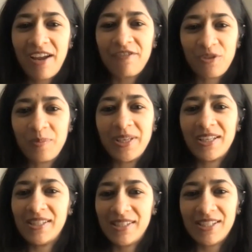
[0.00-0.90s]
have to be
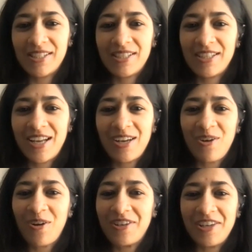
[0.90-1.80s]
consistent and
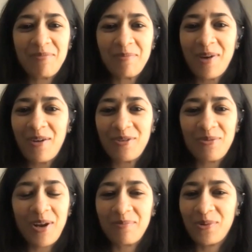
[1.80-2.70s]
not dream about
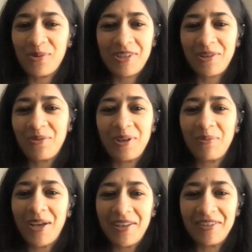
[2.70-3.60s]
one post and going
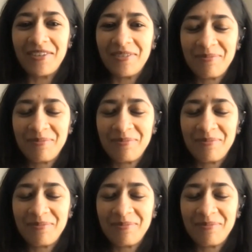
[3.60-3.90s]
viral.